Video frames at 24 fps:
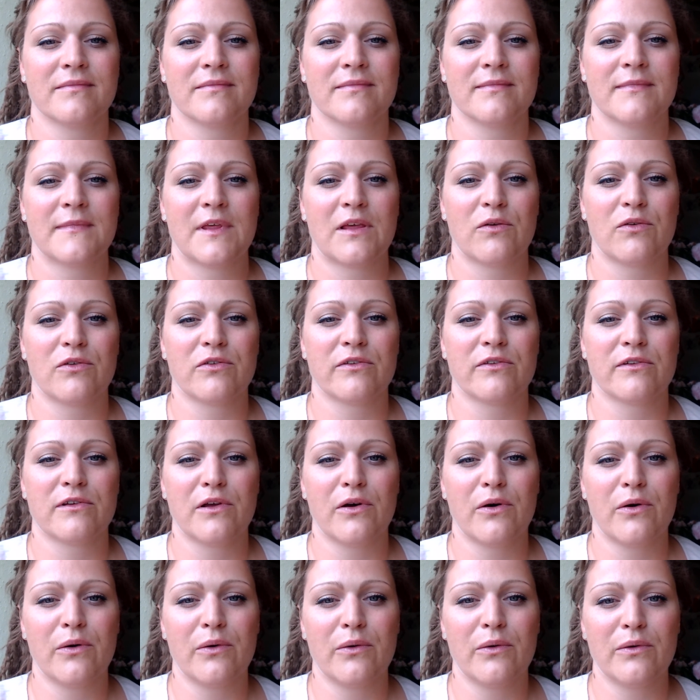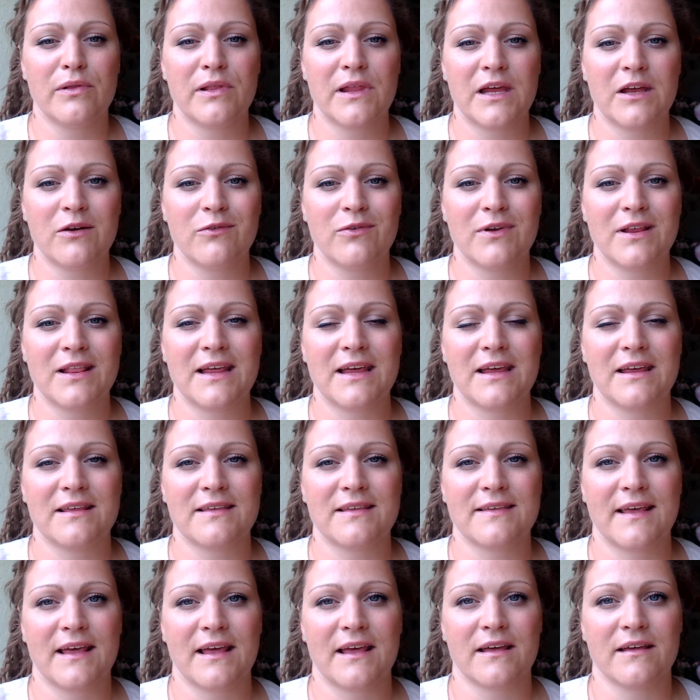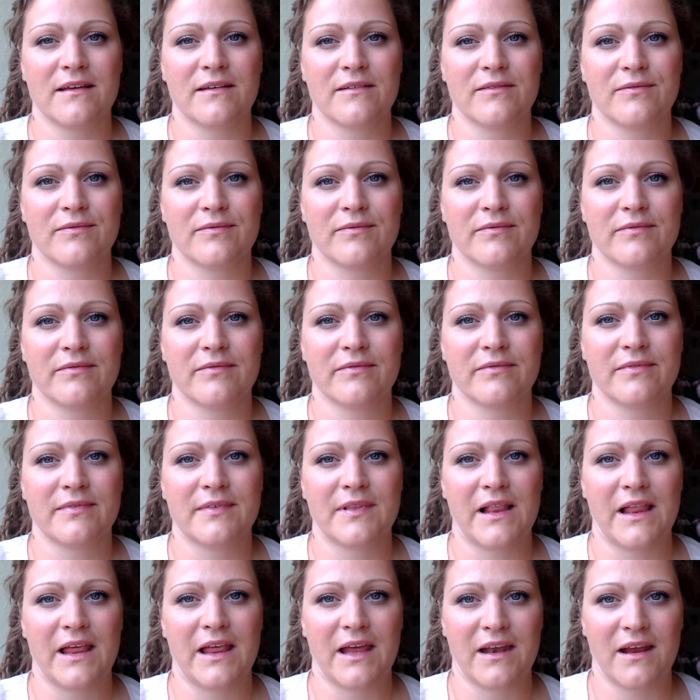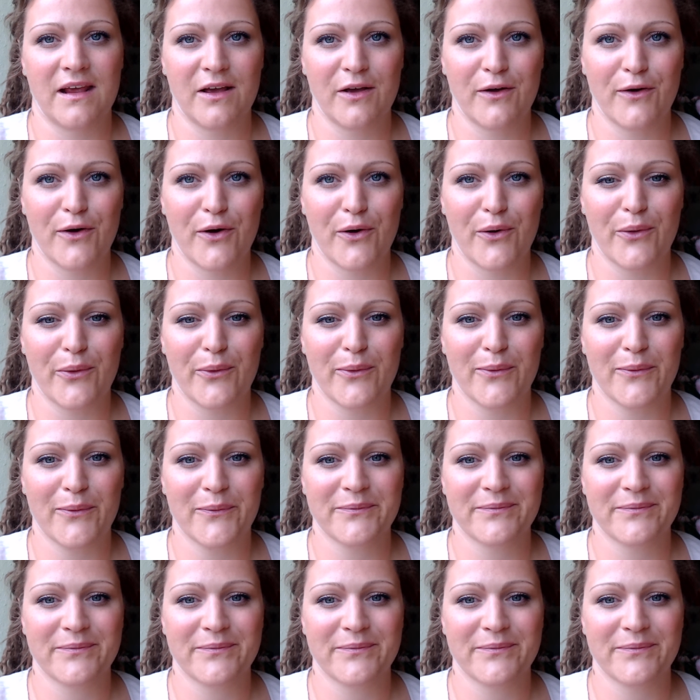So slowly releasing, letting go,